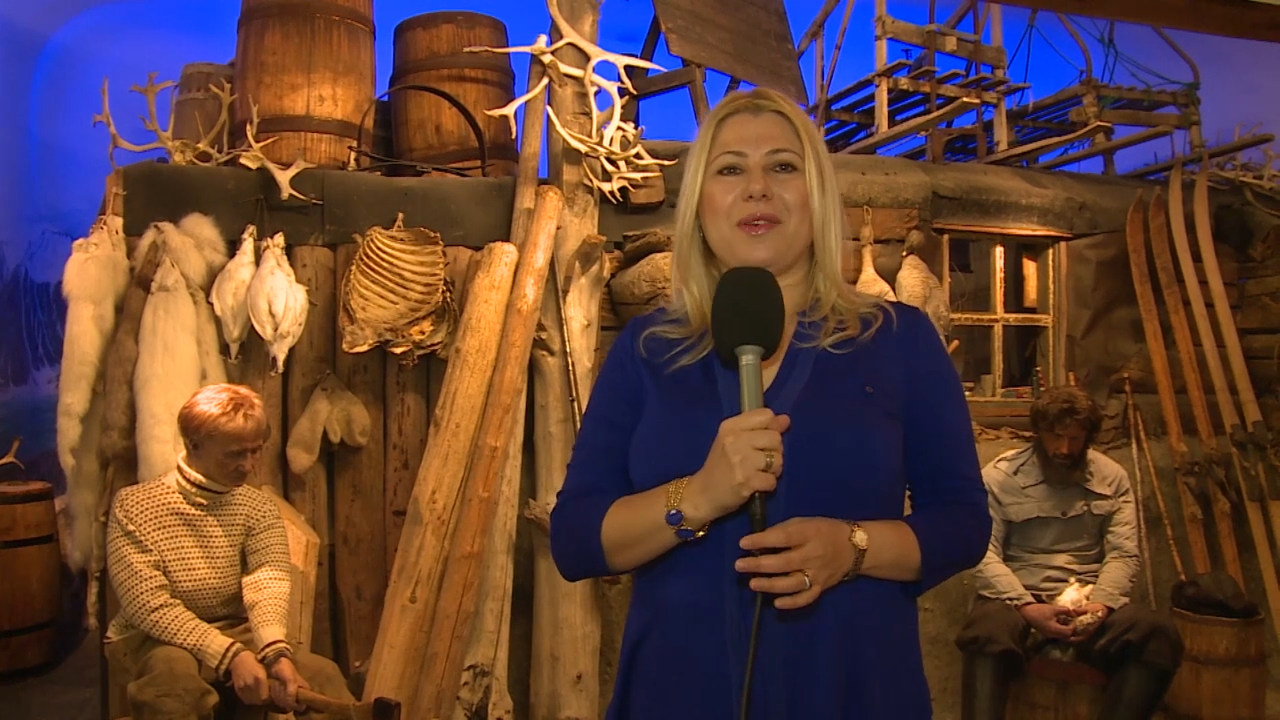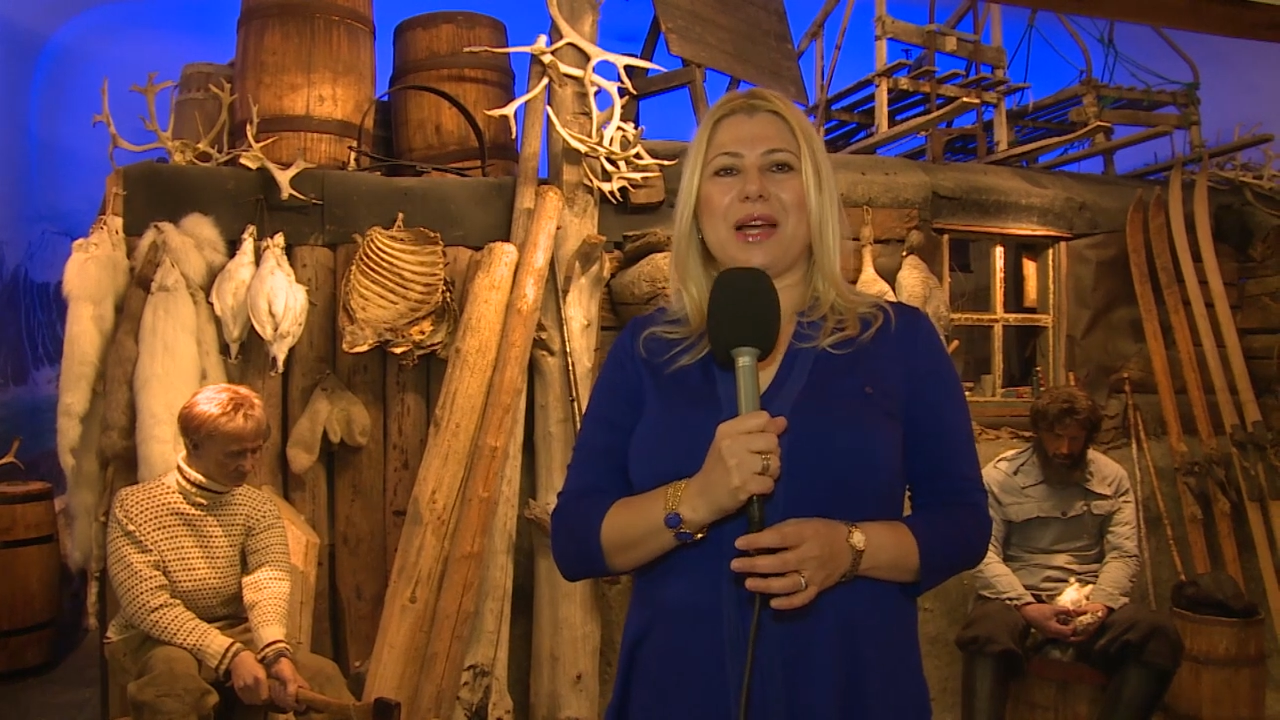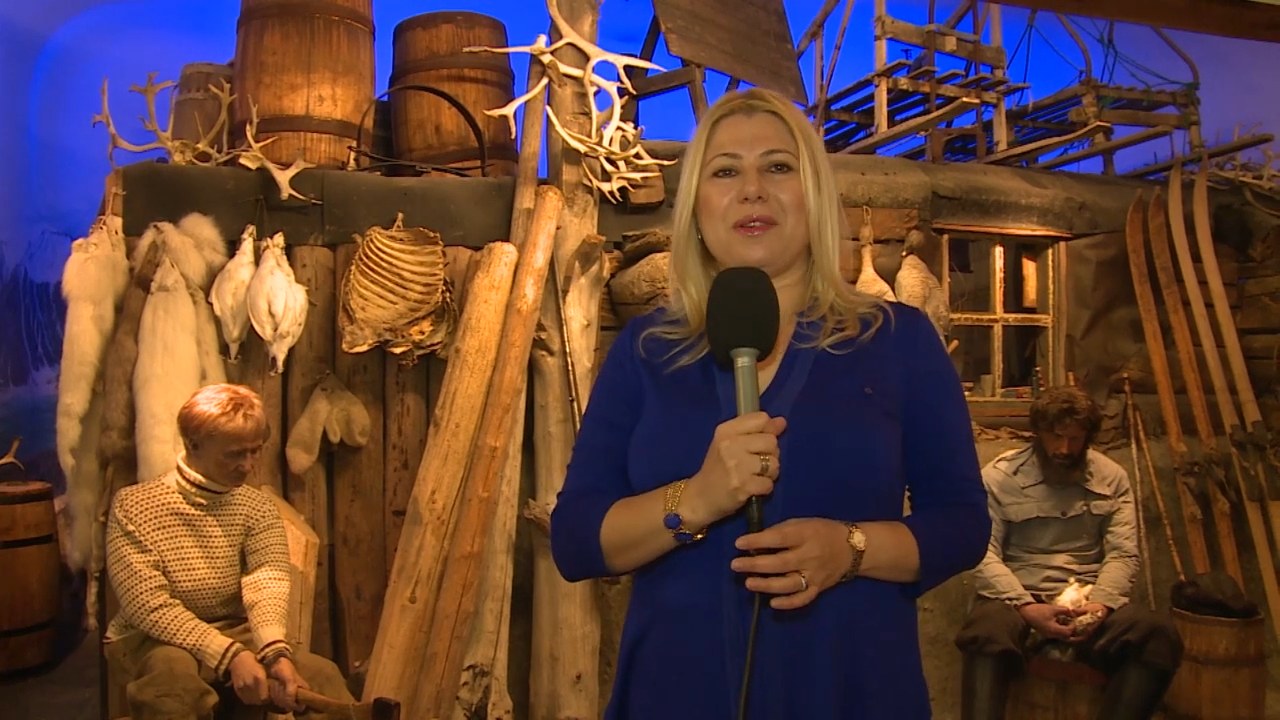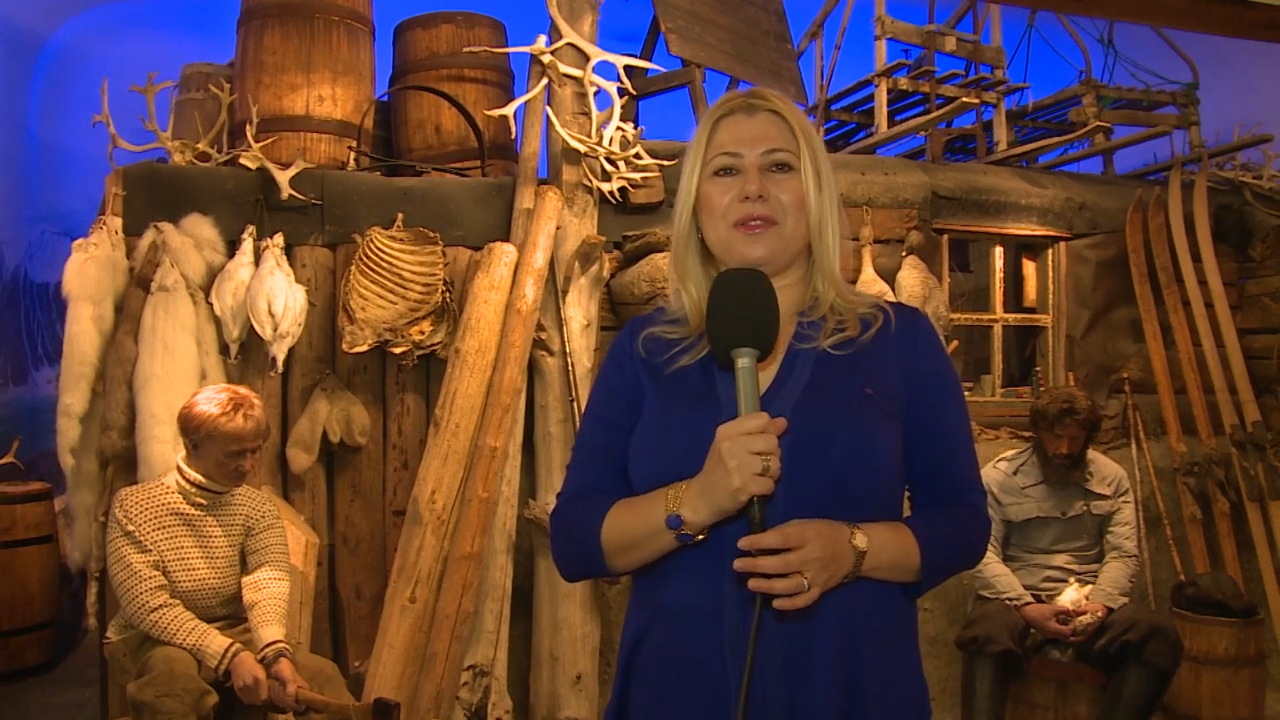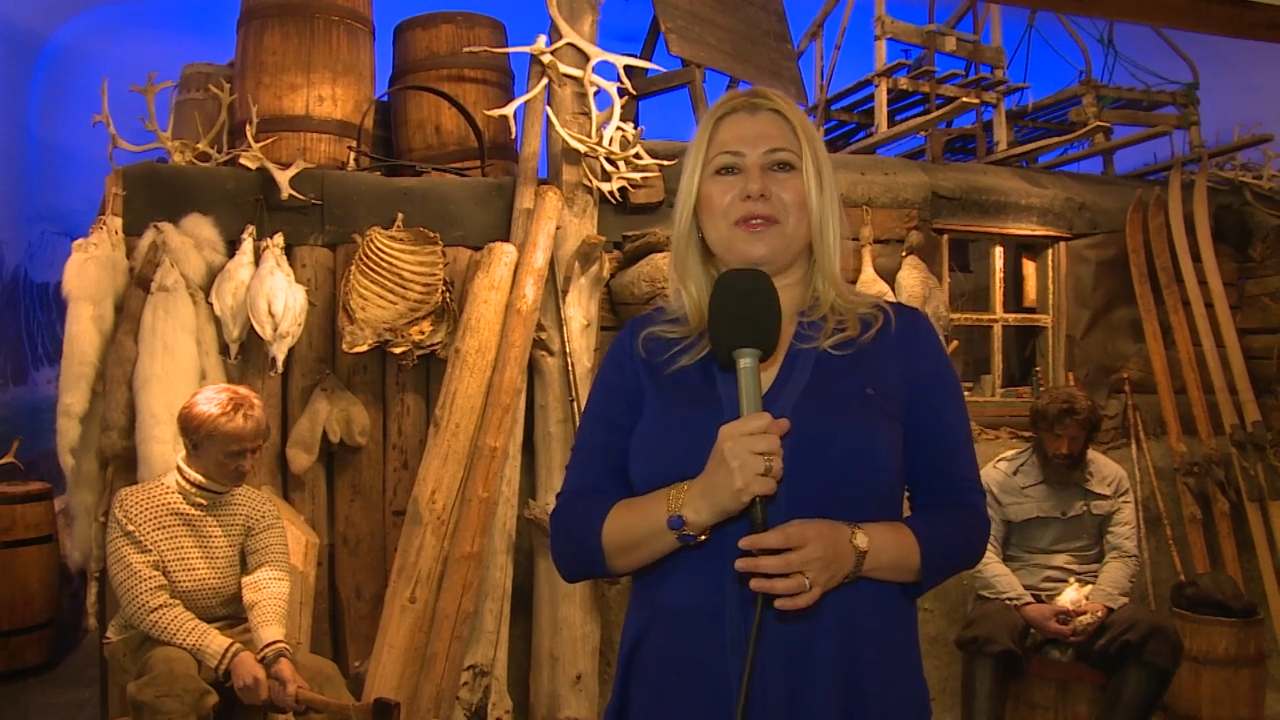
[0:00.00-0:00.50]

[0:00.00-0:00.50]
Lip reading: round